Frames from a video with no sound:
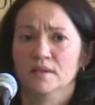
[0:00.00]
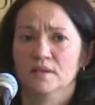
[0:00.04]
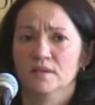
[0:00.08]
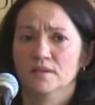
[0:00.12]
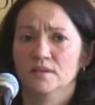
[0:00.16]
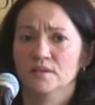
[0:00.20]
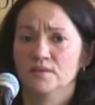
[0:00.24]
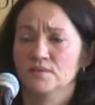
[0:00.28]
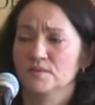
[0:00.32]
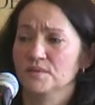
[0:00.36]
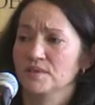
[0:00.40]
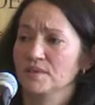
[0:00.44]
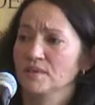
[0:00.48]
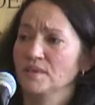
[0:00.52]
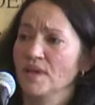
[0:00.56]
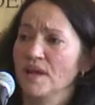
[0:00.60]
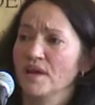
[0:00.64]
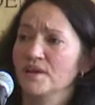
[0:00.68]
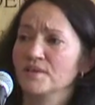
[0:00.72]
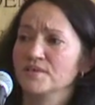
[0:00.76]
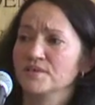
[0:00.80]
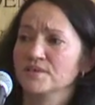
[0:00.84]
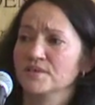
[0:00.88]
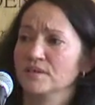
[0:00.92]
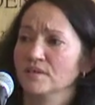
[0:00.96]
huge
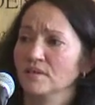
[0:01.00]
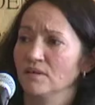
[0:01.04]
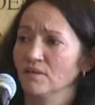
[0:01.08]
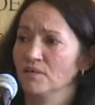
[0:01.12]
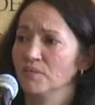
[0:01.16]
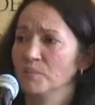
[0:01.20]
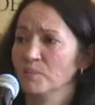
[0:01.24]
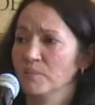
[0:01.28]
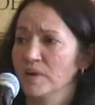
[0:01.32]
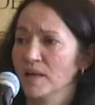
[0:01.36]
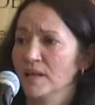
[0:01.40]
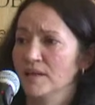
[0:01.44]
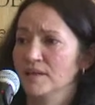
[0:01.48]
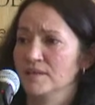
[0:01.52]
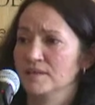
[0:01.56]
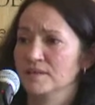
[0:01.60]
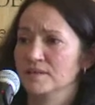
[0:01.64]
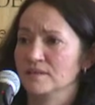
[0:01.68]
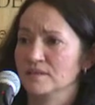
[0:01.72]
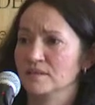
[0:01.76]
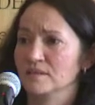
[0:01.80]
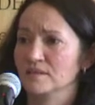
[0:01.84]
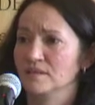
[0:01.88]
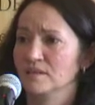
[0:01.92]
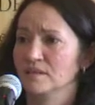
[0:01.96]
inertia of
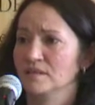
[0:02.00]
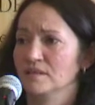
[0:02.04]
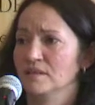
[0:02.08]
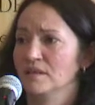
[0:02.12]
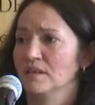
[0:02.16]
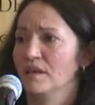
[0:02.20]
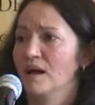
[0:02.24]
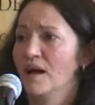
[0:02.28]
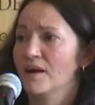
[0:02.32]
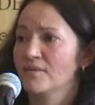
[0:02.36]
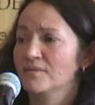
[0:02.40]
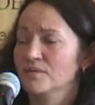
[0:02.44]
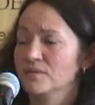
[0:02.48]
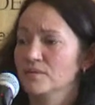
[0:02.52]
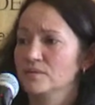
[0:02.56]
places that they have